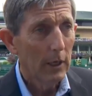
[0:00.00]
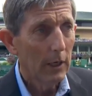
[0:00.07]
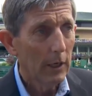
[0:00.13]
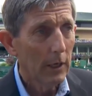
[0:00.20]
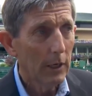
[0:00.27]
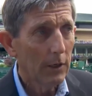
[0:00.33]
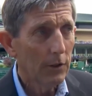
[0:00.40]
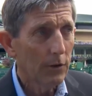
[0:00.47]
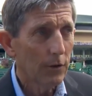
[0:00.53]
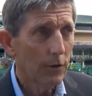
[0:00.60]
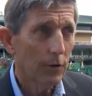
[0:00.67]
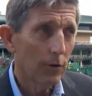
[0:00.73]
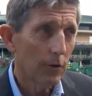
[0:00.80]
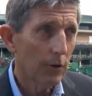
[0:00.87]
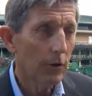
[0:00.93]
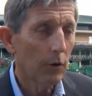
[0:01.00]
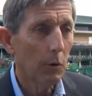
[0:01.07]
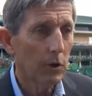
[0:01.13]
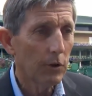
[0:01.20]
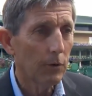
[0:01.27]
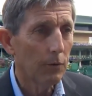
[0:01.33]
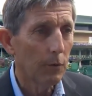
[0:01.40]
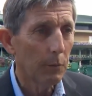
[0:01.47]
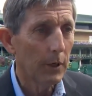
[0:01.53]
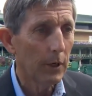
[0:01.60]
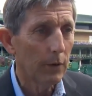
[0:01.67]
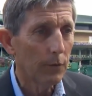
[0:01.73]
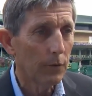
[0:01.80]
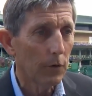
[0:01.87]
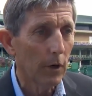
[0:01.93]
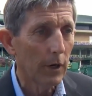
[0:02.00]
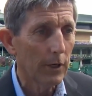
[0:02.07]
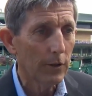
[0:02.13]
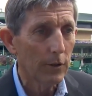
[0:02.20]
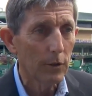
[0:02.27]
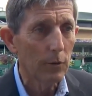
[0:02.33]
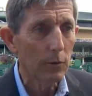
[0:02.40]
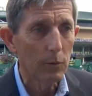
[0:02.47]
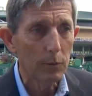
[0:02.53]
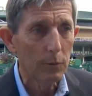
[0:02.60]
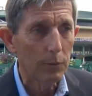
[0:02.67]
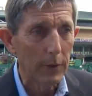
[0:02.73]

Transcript: it's just a question for me of trying to